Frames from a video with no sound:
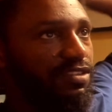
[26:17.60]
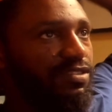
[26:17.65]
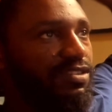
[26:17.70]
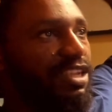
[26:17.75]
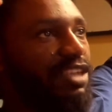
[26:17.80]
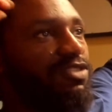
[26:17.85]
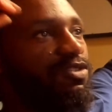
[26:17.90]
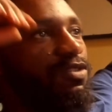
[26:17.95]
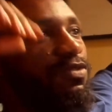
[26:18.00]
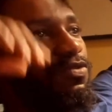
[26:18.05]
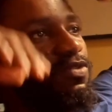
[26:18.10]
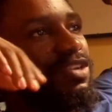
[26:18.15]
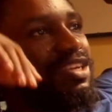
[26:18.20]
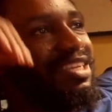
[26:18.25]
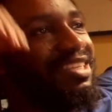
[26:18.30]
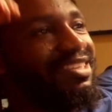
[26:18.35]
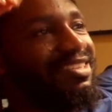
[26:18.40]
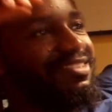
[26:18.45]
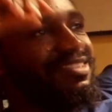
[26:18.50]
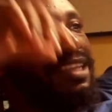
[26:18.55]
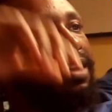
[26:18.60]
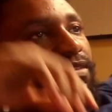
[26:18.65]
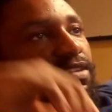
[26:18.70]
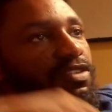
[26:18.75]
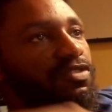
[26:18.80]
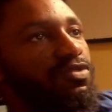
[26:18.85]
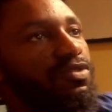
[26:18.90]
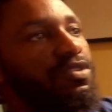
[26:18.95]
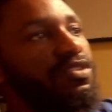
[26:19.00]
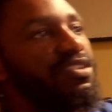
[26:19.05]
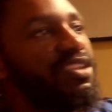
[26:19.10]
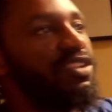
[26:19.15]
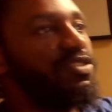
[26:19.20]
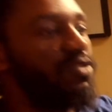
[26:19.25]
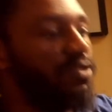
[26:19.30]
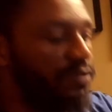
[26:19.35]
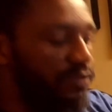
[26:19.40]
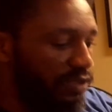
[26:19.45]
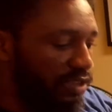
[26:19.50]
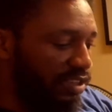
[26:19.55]
this /config in this directory or
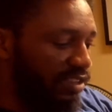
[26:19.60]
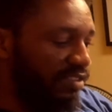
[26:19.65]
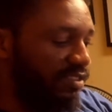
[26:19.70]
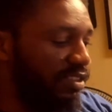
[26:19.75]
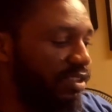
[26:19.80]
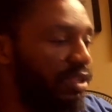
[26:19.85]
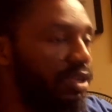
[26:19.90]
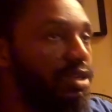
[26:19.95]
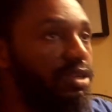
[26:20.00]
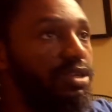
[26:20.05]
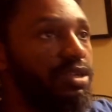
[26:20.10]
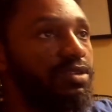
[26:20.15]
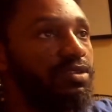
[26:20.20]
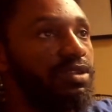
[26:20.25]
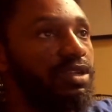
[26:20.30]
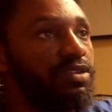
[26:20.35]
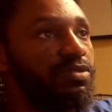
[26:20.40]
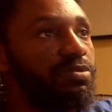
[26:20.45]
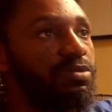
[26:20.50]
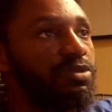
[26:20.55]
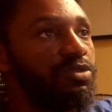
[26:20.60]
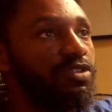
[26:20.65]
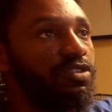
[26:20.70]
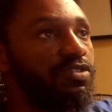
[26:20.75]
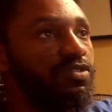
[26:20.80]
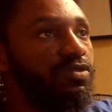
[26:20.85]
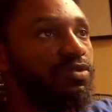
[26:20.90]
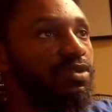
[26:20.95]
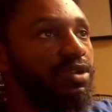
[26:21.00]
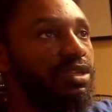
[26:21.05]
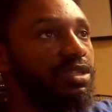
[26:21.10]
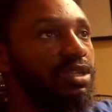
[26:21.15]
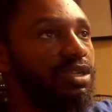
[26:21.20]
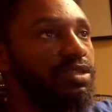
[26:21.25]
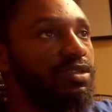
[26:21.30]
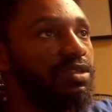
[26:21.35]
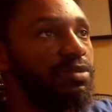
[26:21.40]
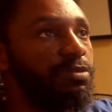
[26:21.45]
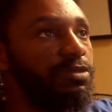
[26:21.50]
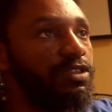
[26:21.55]
/config externally? Let me just look
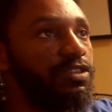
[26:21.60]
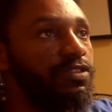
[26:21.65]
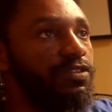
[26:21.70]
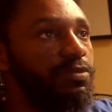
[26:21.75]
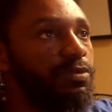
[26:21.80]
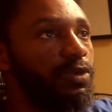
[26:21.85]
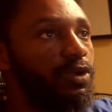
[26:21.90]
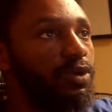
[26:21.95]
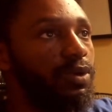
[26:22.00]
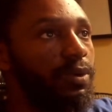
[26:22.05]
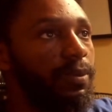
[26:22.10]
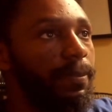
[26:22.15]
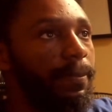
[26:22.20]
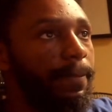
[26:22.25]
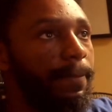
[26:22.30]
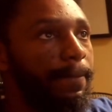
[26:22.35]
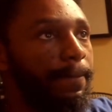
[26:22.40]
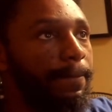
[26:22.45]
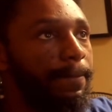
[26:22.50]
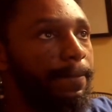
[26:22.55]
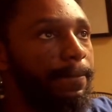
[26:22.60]
at that a bit more.